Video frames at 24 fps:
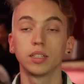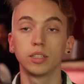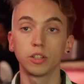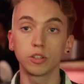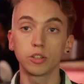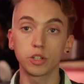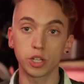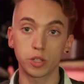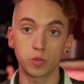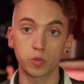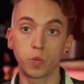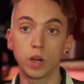
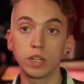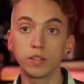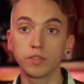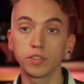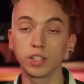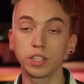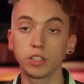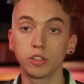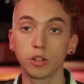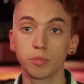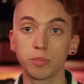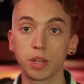not just one
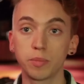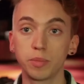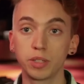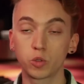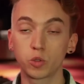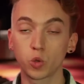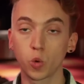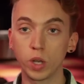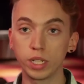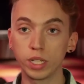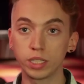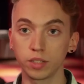video, maybe
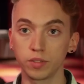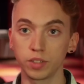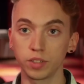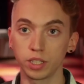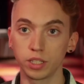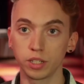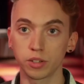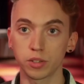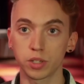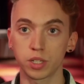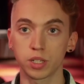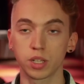20
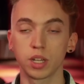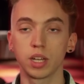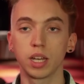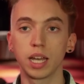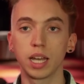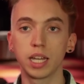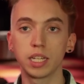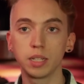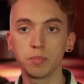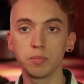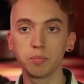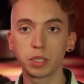videos,
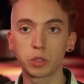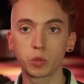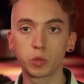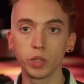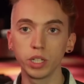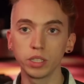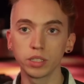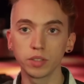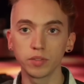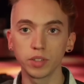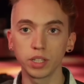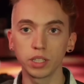and in
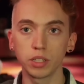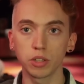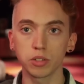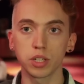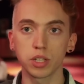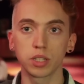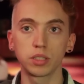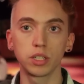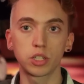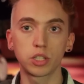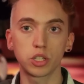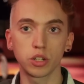between the videos,
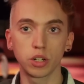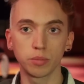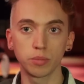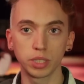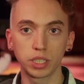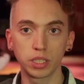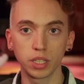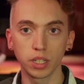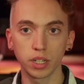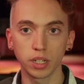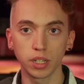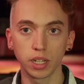additional
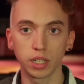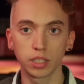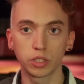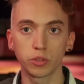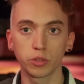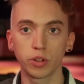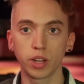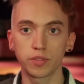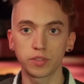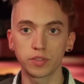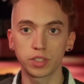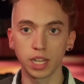material,
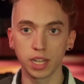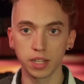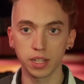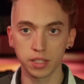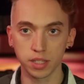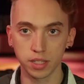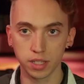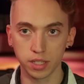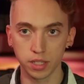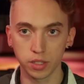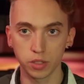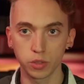to have
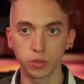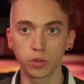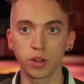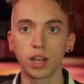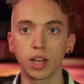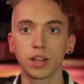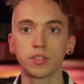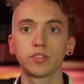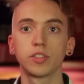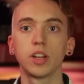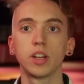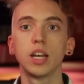tests, to
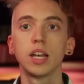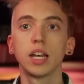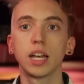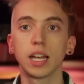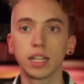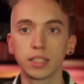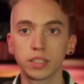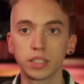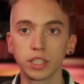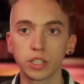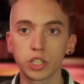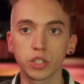have
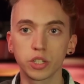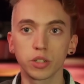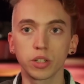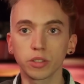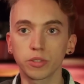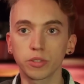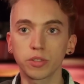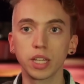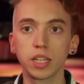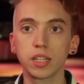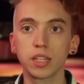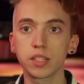additional
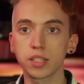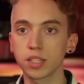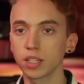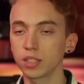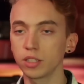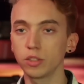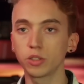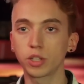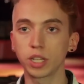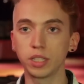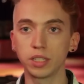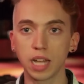things that
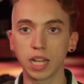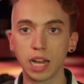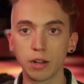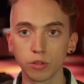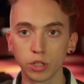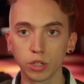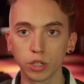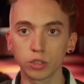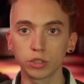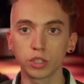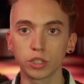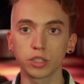you can
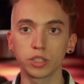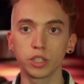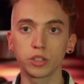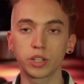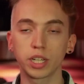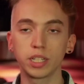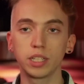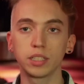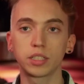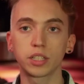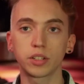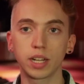download or you
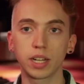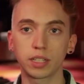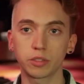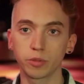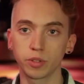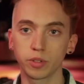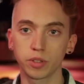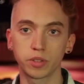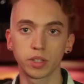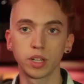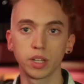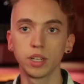can interact
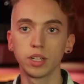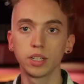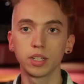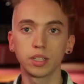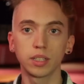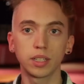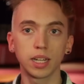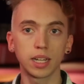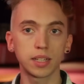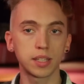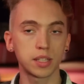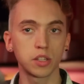with.
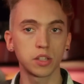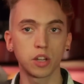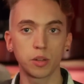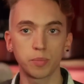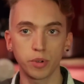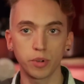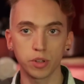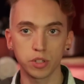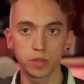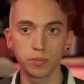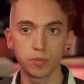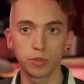That's not
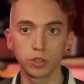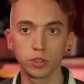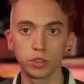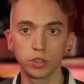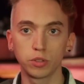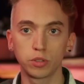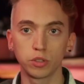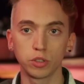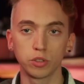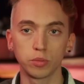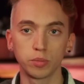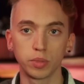possible on
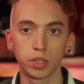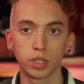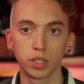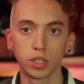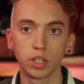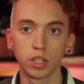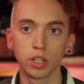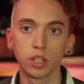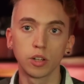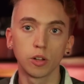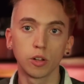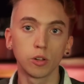YouTube.
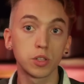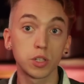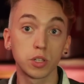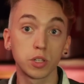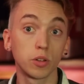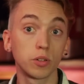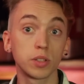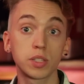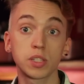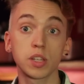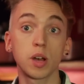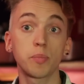
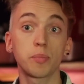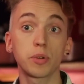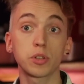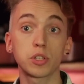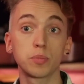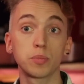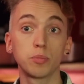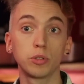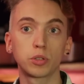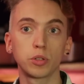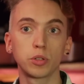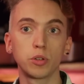Also, it's not
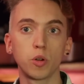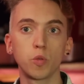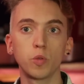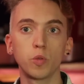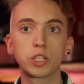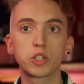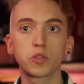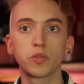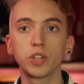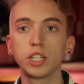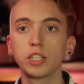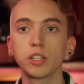possible to know
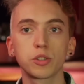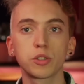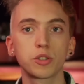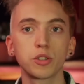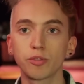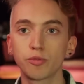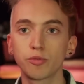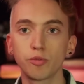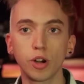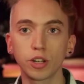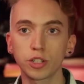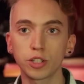which videos you
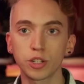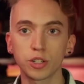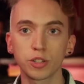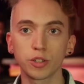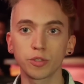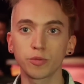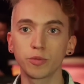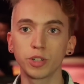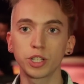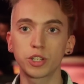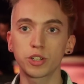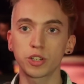have watched
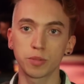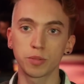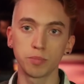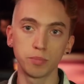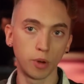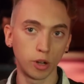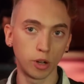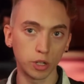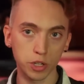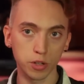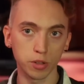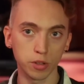or which
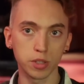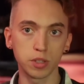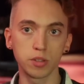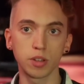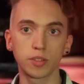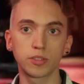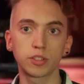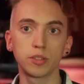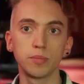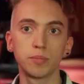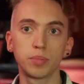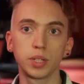modules you
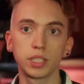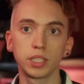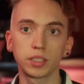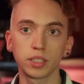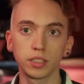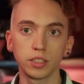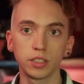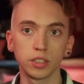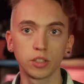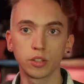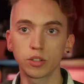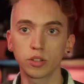have
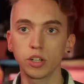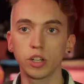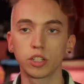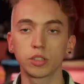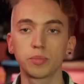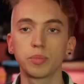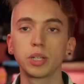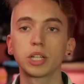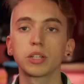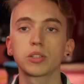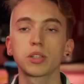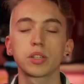completed or
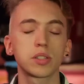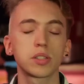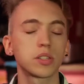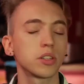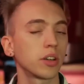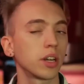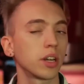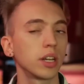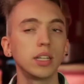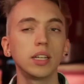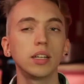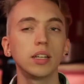not, because it's
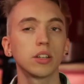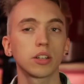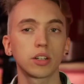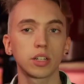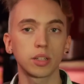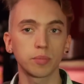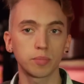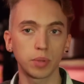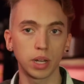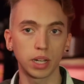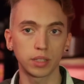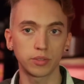not an
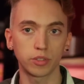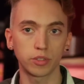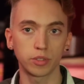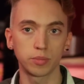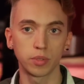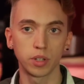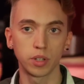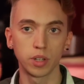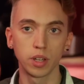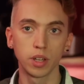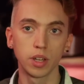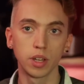e-learning platform.
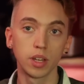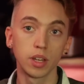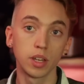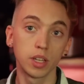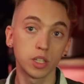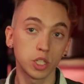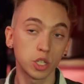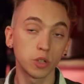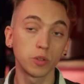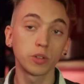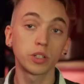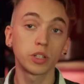
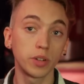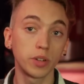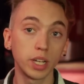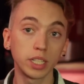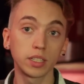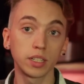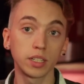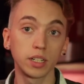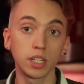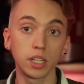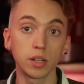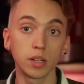So we
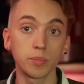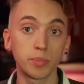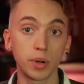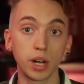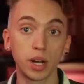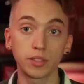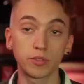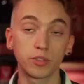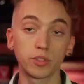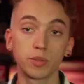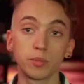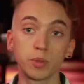created an e-learning
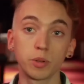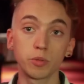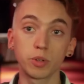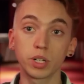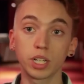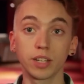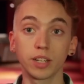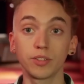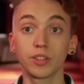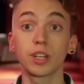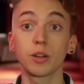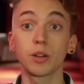platform and we're
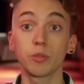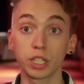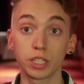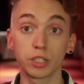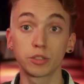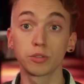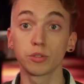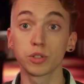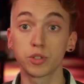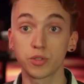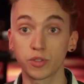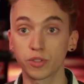giving away the
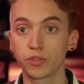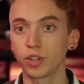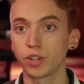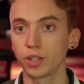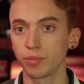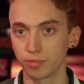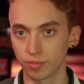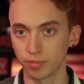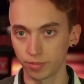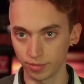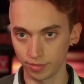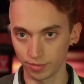tools for free.
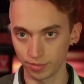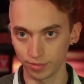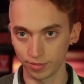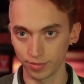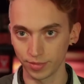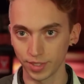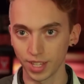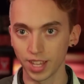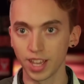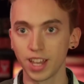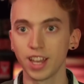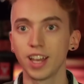
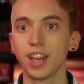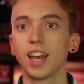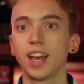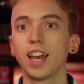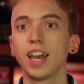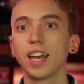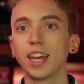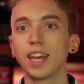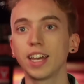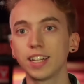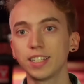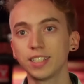
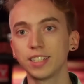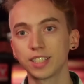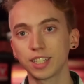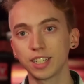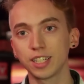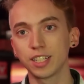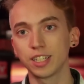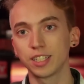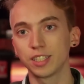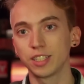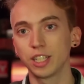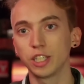And
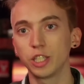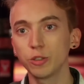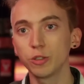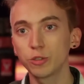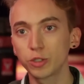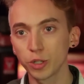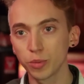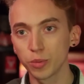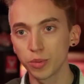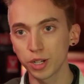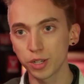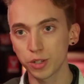the
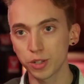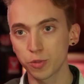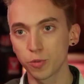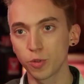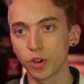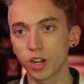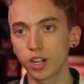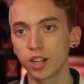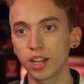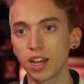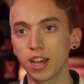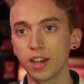YouTubers who
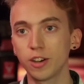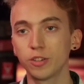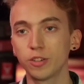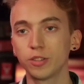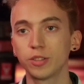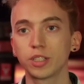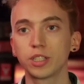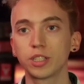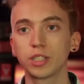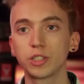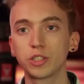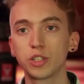are now
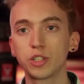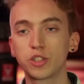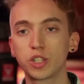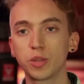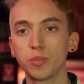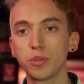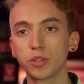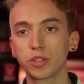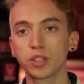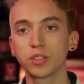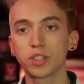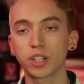
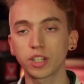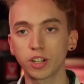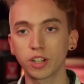distributing their